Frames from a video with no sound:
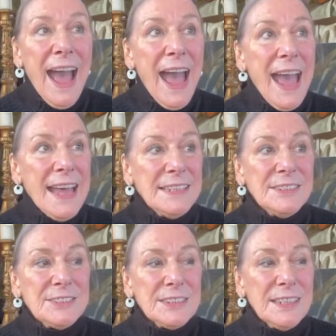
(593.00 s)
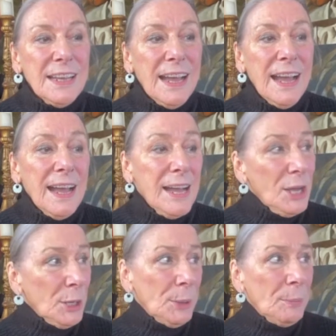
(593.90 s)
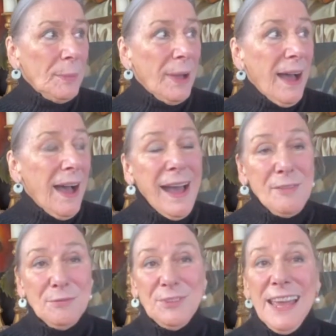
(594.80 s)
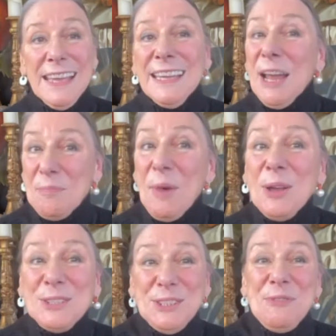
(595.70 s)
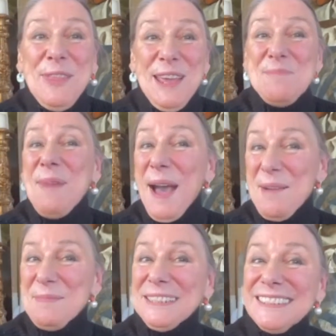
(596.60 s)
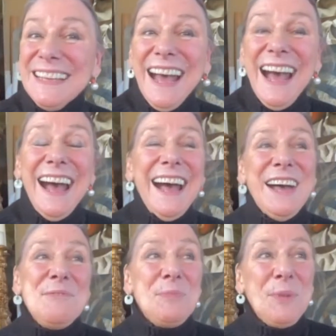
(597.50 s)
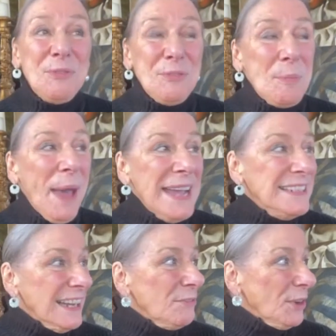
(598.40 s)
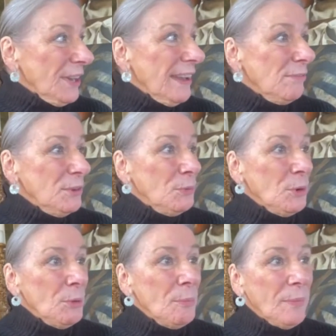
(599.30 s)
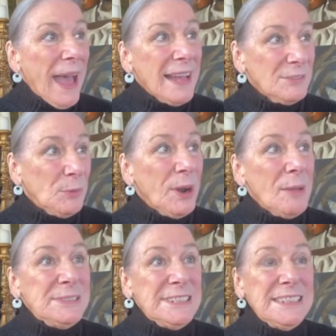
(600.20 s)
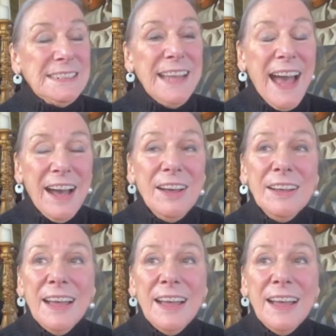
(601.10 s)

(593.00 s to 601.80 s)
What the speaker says: and I've taken up most of the apartment. for painting, I've got a lovely room at where I'm sitting now,